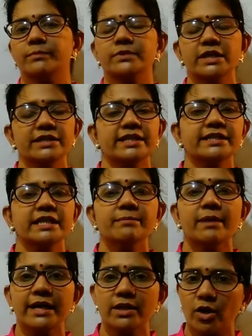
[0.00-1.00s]
generated
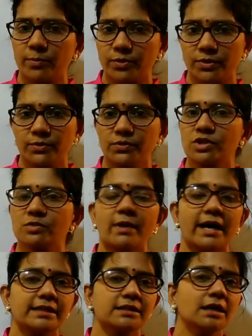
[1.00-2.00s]
by or produced
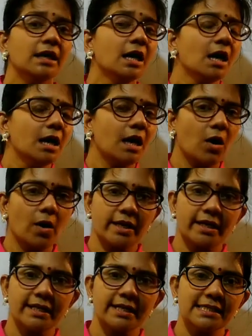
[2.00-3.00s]
by the
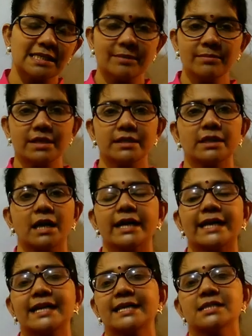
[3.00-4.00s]
organism
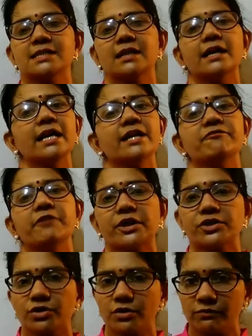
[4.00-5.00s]
against the
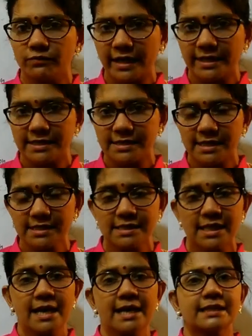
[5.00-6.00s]
infection of viruses.
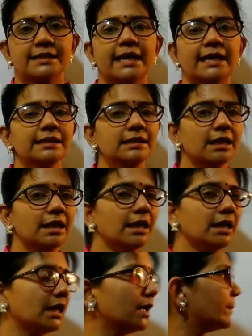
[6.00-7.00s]
Then
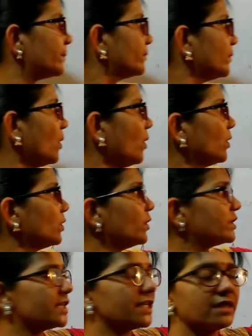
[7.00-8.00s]
the
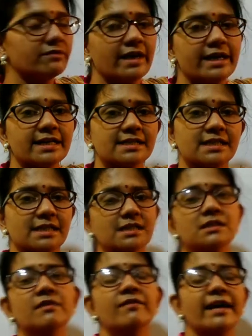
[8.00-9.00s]
oncogenic
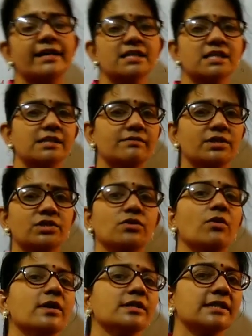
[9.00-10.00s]
viruses, the viruses which
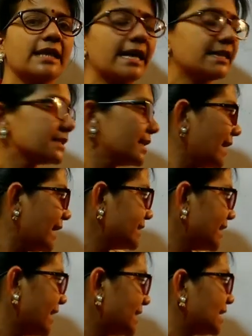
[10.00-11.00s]
cause cancer. And
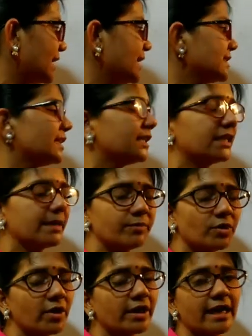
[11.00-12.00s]
at last the
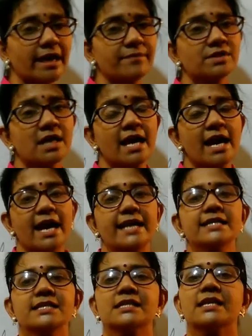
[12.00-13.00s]
cryptograms,
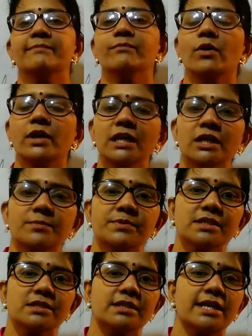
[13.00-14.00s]
it is a symbolic
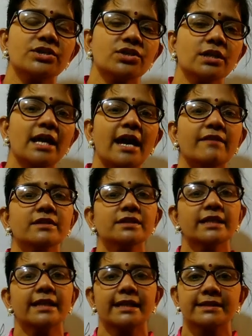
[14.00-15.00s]
representation having
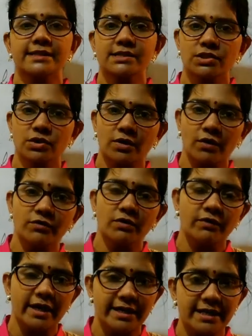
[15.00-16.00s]
the characteristic of the
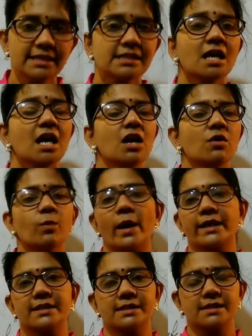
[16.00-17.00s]
various
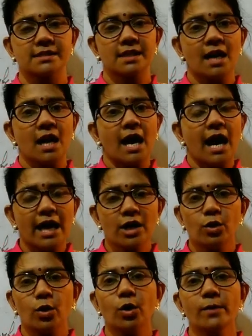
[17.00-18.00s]
viruses. I
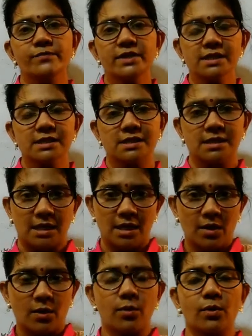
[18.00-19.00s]
hope this
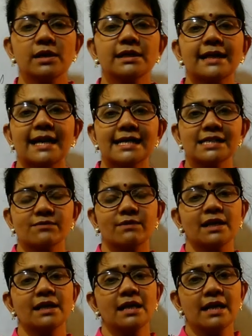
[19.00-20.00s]
whole class
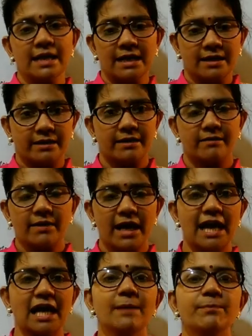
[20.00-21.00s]
will
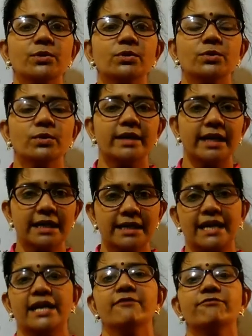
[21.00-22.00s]
help you to get
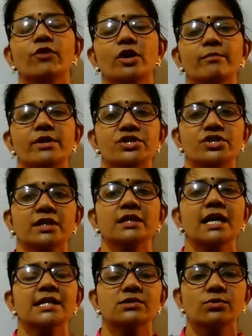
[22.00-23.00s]
information
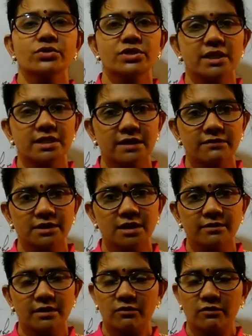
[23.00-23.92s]
associated with the